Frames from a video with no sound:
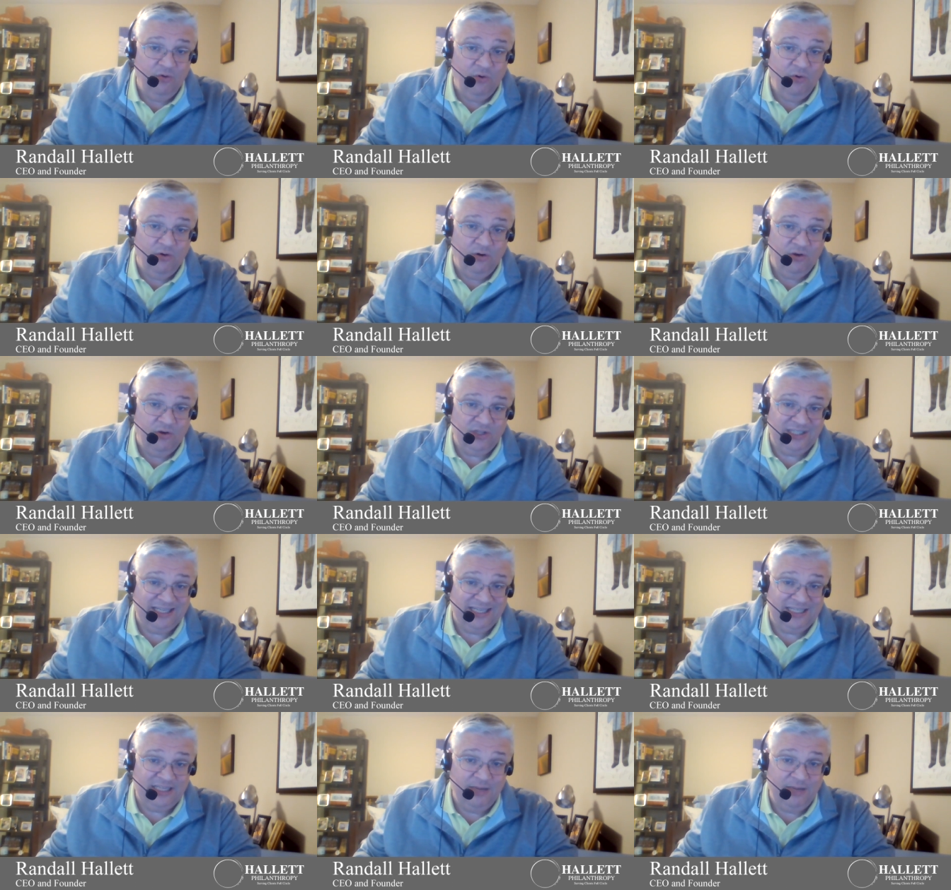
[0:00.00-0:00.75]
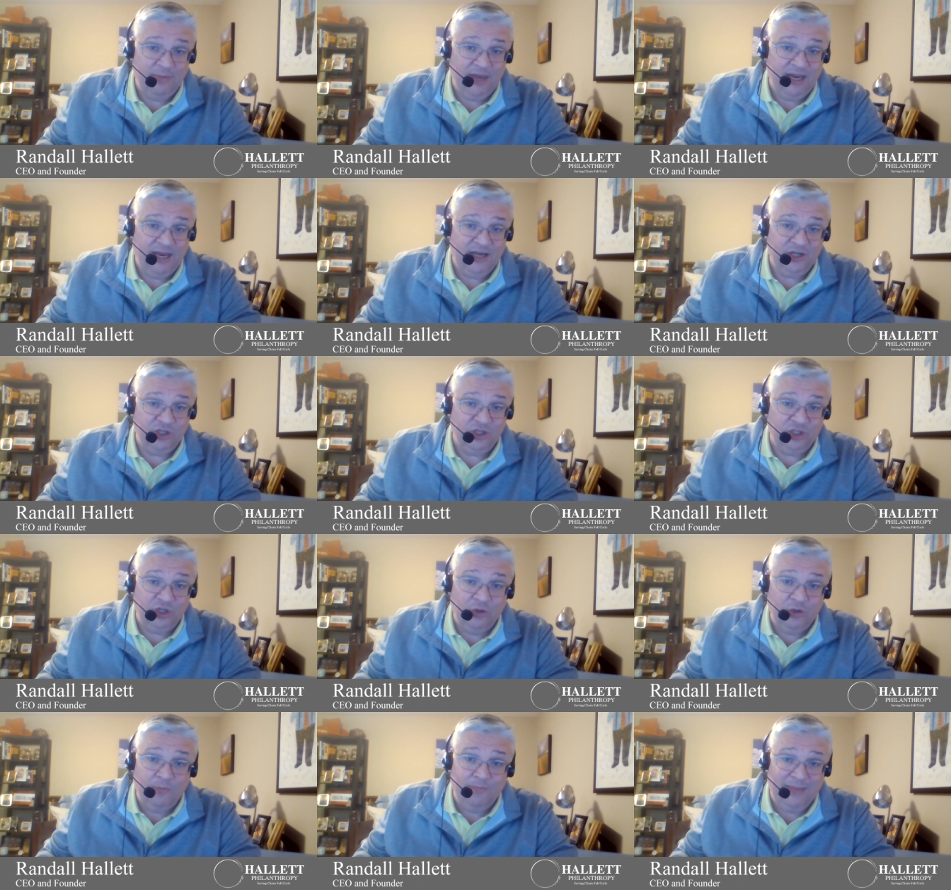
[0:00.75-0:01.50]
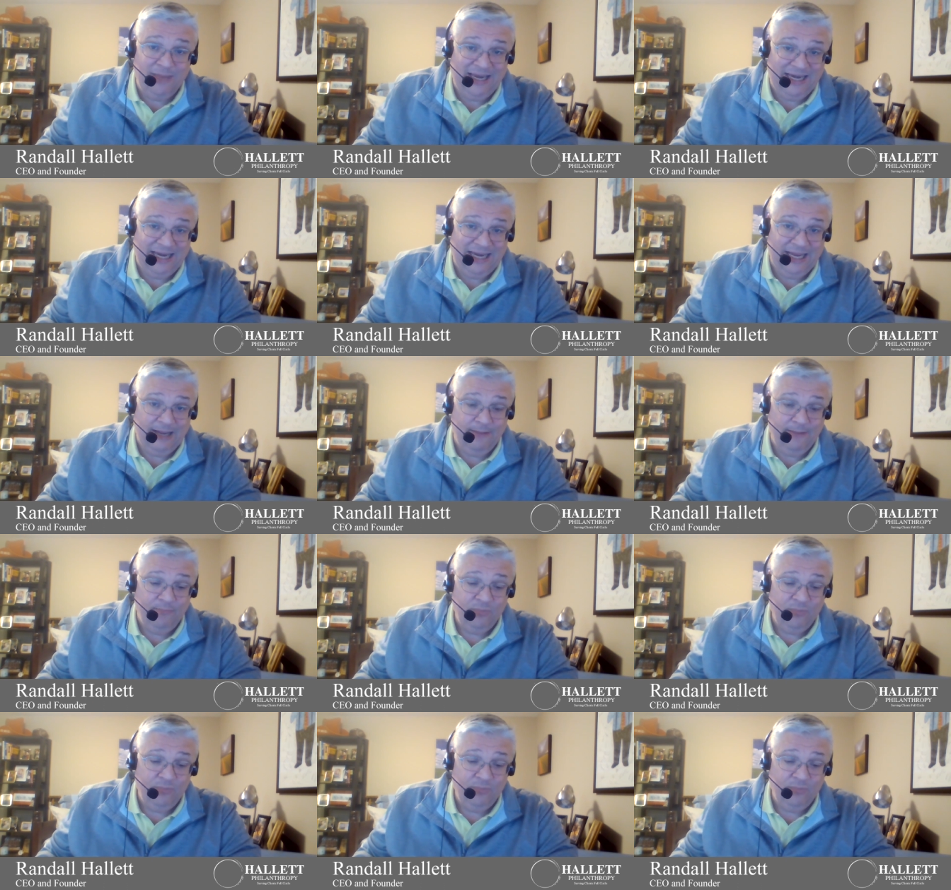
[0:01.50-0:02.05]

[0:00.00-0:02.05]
or 60-minute Zoom meeting.